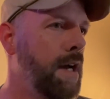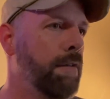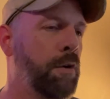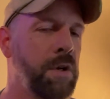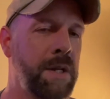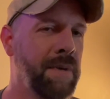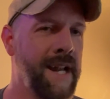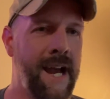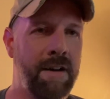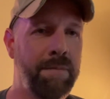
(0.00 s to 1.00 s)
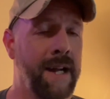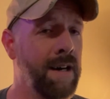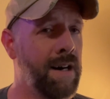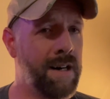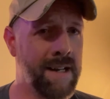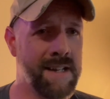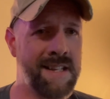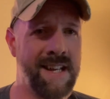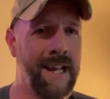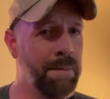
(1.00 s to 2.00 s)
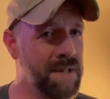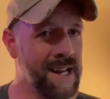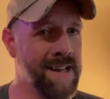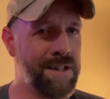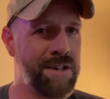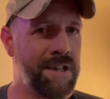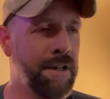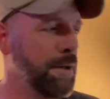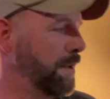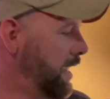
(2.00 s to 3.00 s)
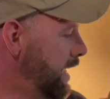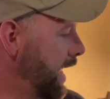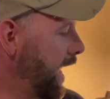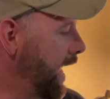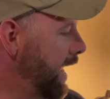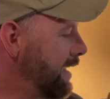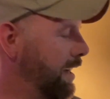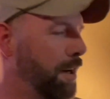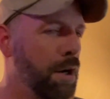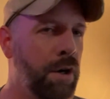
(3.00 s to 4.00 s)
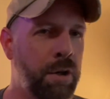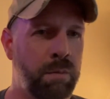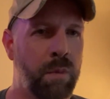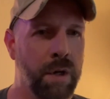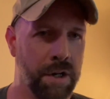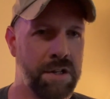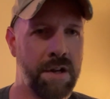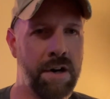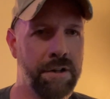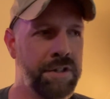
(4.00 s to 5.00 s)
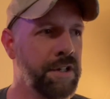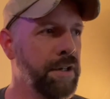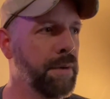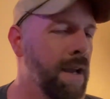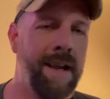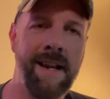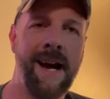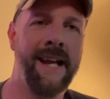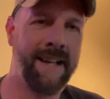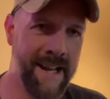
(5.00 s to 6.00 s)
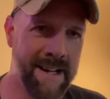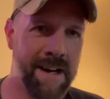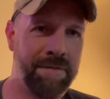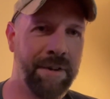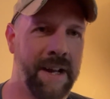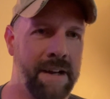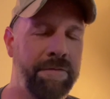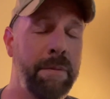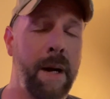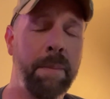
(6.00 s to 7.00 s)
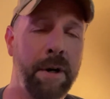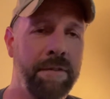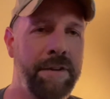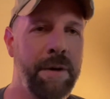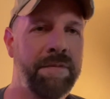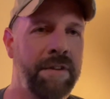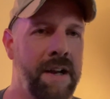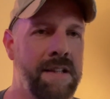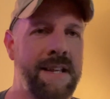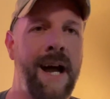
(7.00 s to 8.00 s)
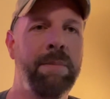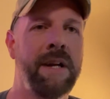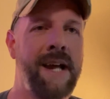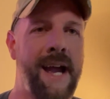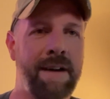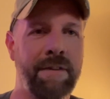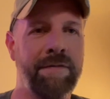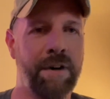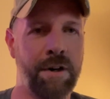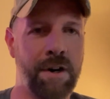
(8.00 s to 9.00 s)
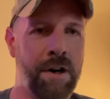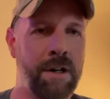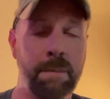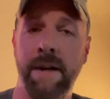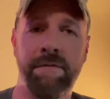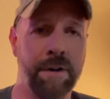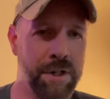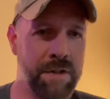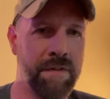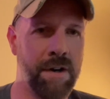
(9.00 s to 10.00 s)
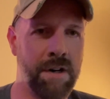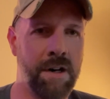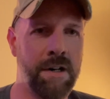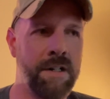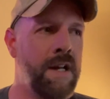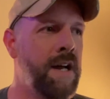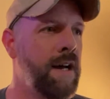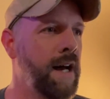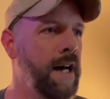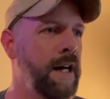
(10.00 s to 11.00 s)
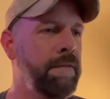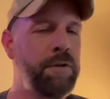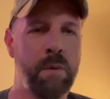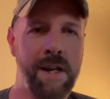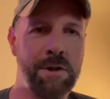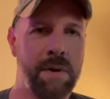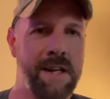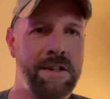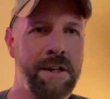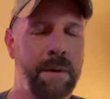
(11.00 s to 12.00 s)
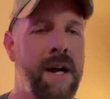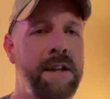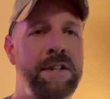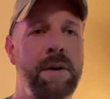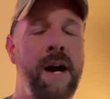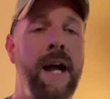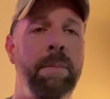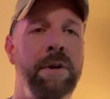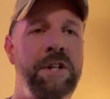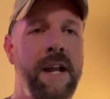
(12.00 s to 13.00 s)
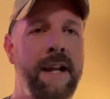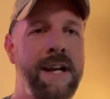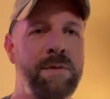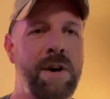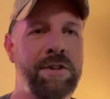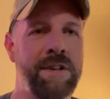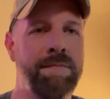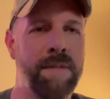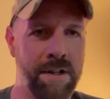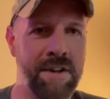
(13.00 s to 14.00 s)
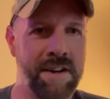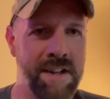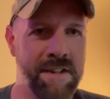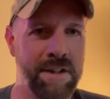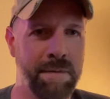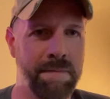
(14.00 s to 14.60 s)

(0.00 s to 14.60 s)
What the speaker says: Of course, I'm gonna have my August empties too, and a Homeworks haul too. And I cannot forget, for my perfume friends, I'm gonna have a fall haul, my first fall haul of 2022. So I appreciate you guys watching. I'll talk to you soon.